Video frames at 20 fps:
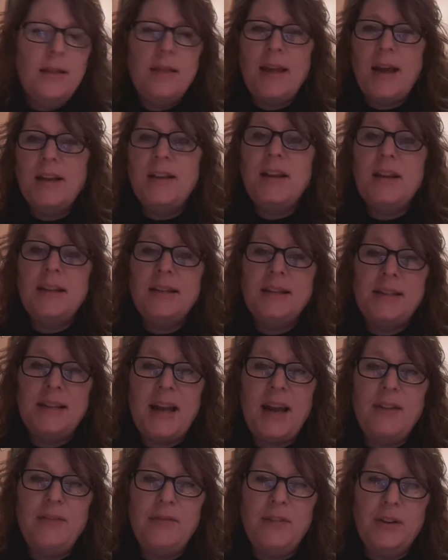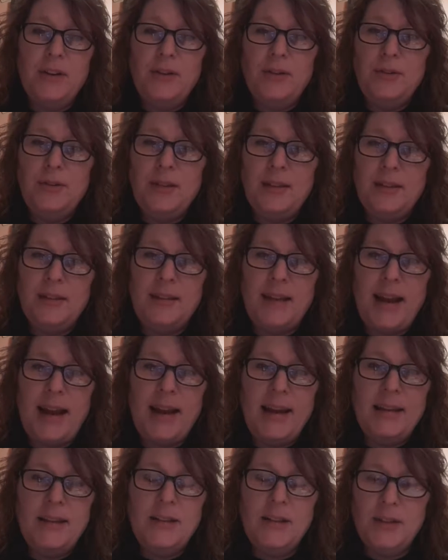then it's time for you to
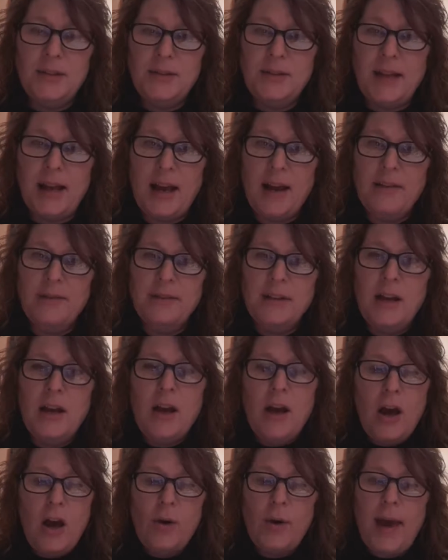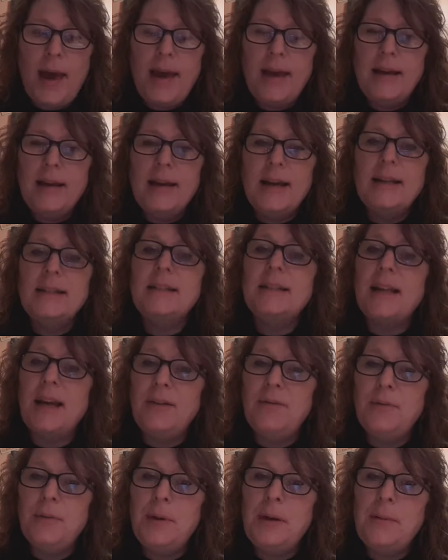say to yourself, okay, it's
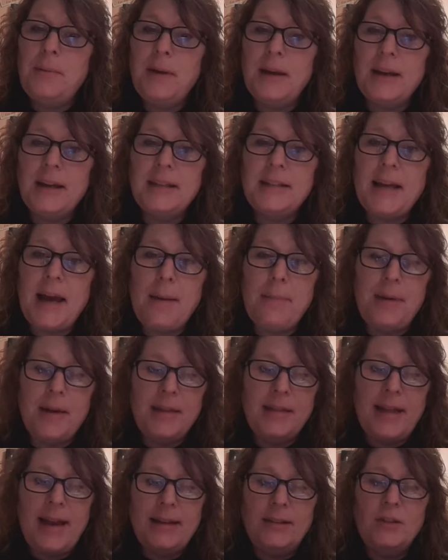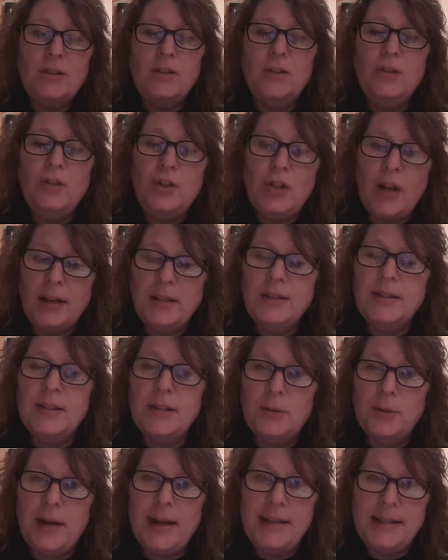time for me to pick a topic that's just
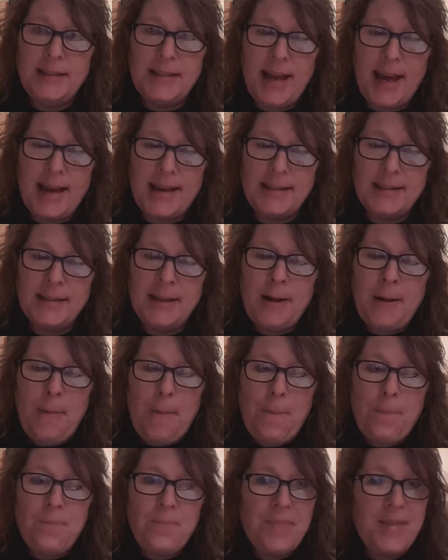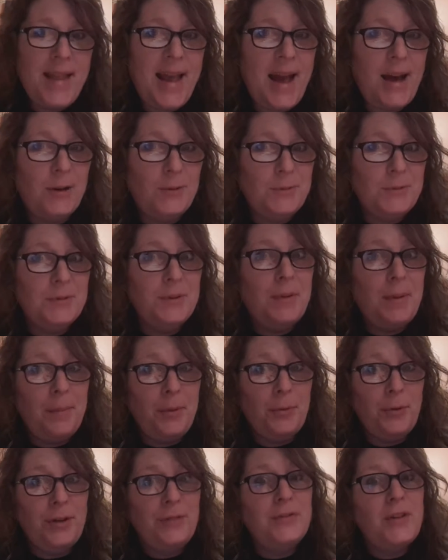the right size. Now,
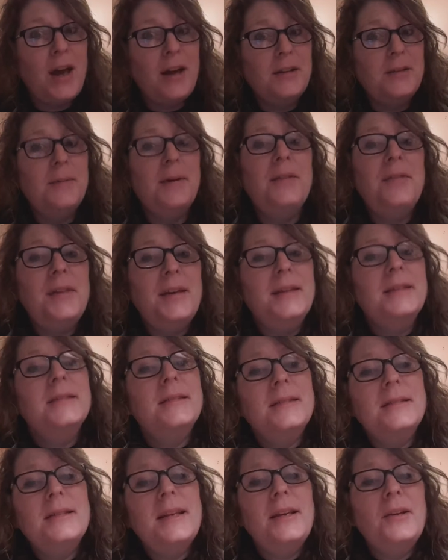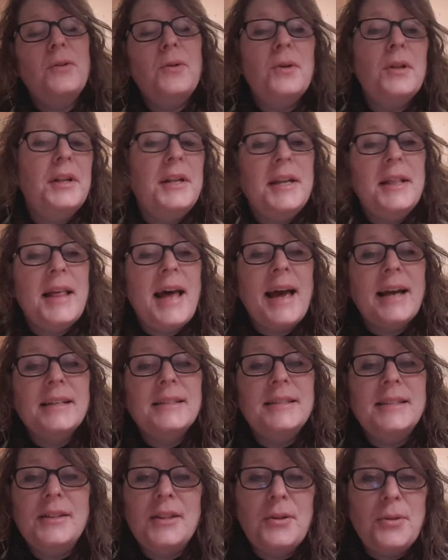remember we've talked about this. It's like
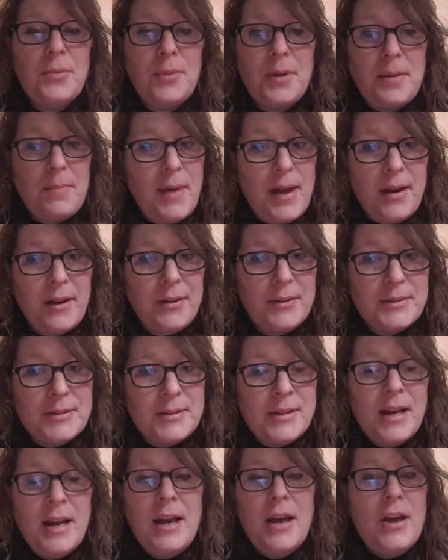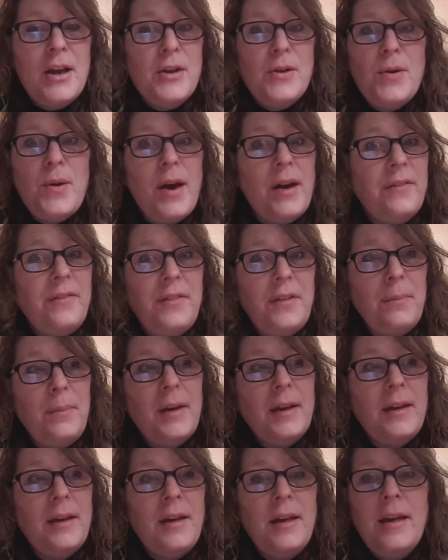Goldilocks and the Three Bears. You have to
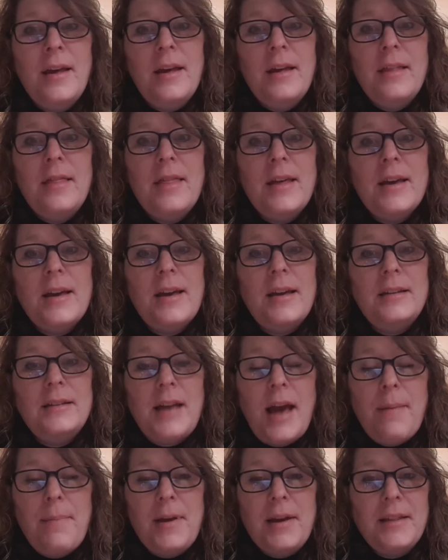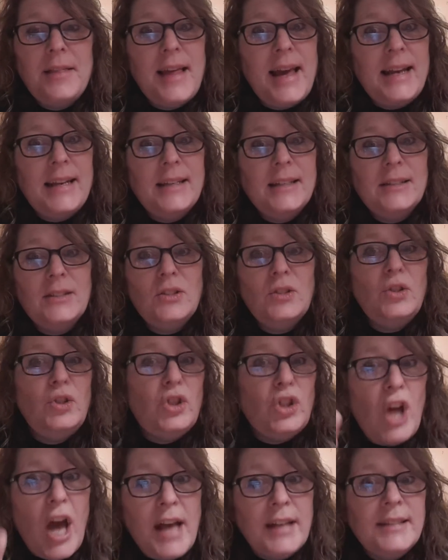pick the topic that is
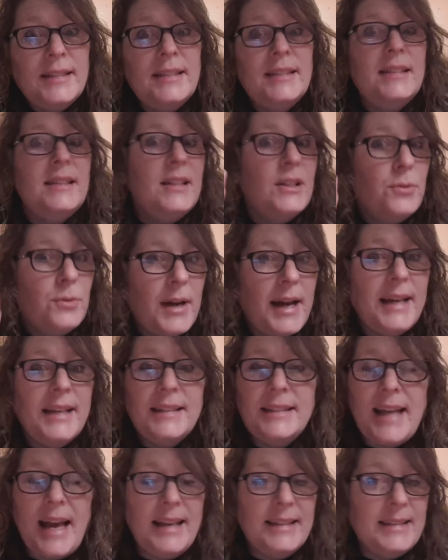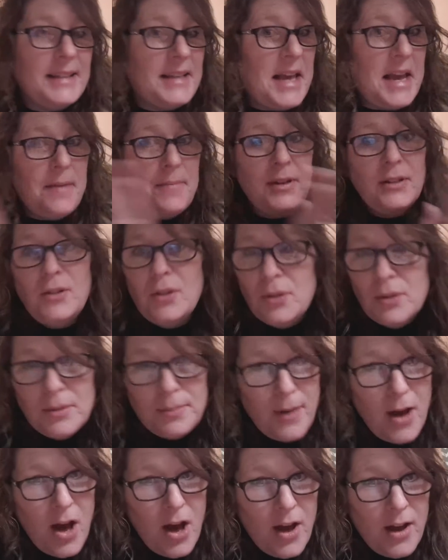just the right size. It can't be too
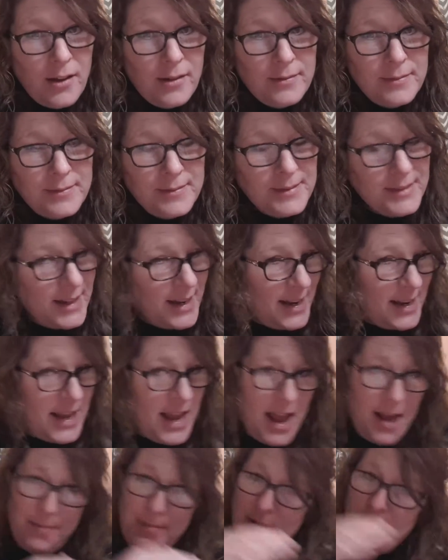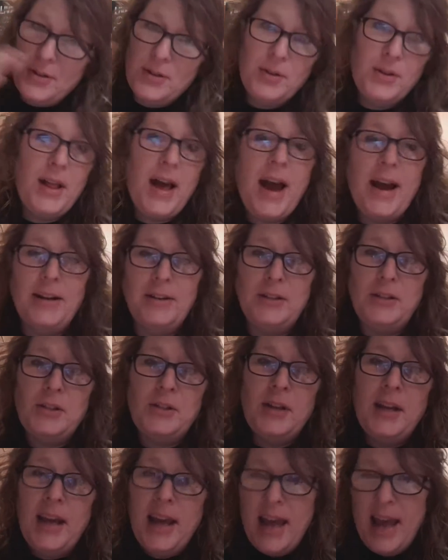small and it can't be too
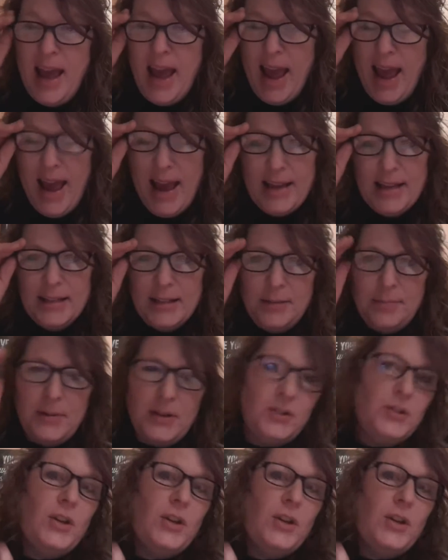large. It has to be